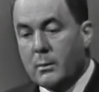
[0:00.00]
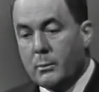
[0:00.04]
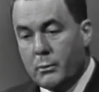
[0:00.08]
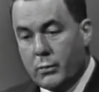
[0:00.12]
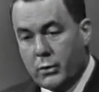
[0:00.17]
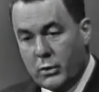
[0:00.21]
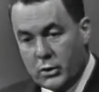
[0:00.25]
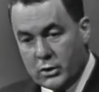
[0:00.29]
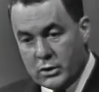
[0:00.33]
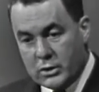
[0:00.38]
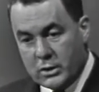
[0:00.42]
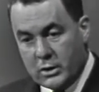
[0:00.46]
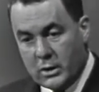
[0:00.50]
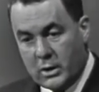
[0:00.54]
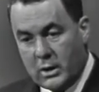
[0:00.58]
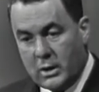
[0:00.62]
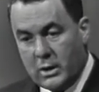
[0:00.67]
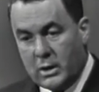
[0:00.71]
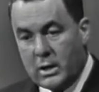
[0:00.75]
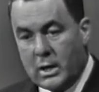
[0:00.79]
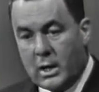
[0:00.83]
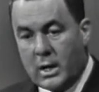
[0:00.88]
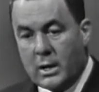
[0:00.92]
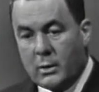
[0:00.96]

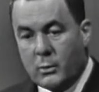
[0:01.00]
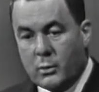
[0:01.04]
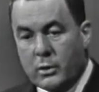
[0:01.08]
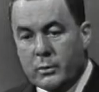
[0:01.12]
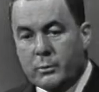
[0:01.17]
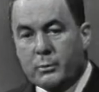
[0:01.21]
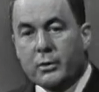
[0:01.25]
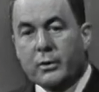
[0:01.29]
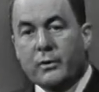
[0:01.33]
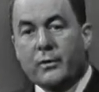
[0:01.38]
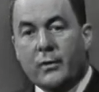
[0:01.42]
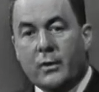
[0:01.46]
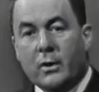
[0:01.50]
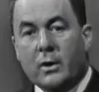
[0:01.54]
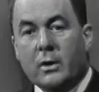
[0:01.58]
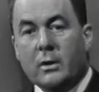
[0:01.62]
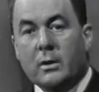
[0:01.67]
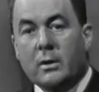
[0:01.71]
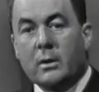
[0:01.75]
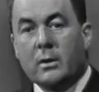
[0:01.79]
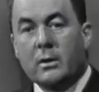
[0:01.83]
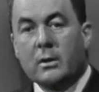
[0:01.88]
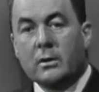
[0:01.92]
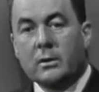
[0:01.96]
Personally, I would
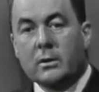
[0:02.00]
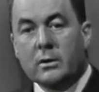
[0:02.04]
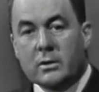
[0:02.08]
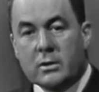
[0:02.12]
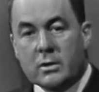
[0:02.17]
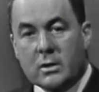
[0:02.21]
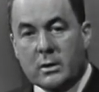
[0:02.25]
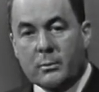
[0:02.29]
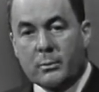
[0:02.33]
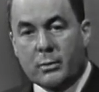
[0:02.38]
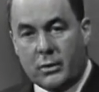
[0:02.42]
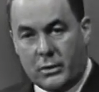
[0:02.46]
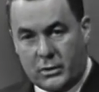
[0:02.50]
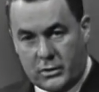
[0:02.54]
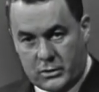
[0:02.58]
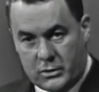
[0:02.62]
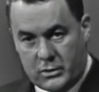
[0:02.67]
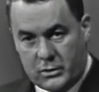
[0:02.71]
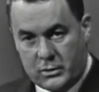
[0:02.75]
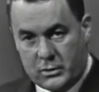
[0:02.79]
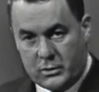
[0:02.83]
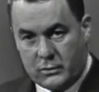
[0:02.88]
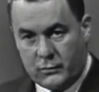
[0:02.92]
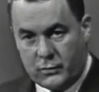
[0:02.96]
prefer to see
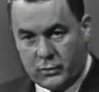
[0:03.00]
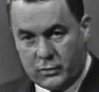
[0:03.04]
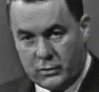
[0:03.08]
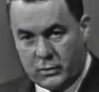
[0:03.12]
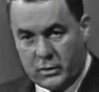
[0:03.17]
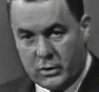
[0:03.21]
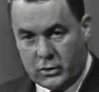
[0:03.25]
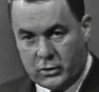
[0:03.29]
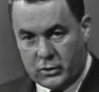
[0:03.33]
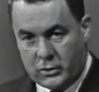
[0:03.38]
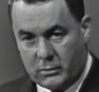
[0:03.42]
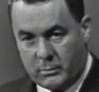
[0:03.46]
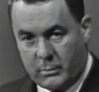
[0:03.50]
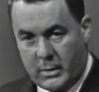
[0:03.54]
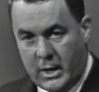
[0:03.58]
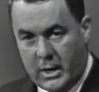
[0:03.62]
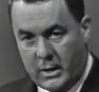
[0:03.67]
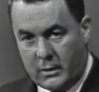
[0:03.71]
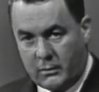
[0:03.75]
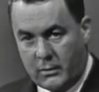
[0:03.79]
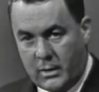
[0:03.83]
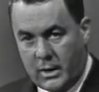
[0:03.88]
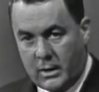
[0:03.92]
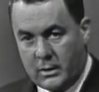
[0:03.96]
persons of judicial
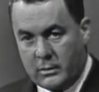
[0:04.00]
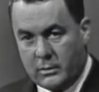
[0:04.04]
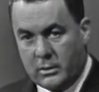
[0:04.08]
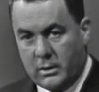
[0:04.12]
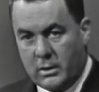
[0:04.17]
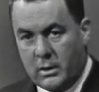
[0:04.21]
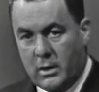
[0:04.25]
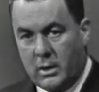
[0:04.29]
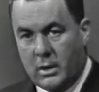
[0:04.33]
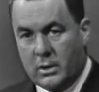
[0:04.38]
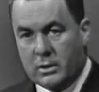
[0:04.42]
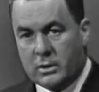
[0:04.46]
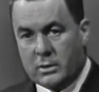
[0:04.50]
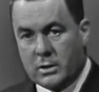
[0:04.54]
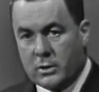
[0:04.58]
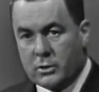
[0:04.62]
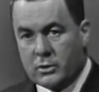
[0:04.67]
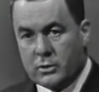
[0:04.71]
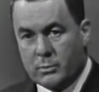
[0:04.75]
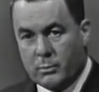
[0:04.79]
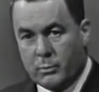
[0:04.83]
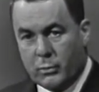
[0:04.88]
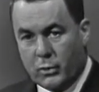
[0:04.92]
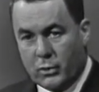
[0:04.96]
background on
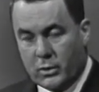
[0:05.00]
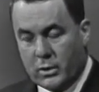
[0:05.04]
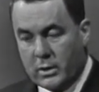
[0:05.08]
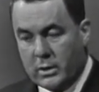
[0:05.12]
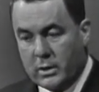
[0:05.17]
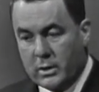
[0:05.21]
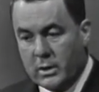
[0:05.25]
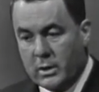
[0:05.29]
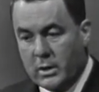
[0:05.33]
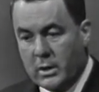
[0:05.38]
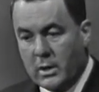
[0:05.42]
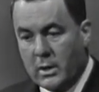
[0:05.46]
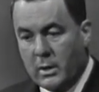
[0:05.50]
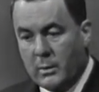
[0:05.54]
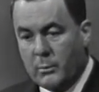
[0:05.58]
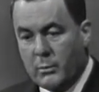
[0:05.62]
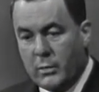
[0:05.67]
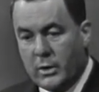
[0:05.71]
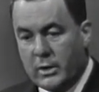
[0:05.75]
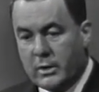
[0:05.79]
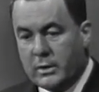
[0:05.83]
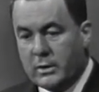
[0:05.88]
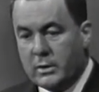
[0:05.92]
such a board. But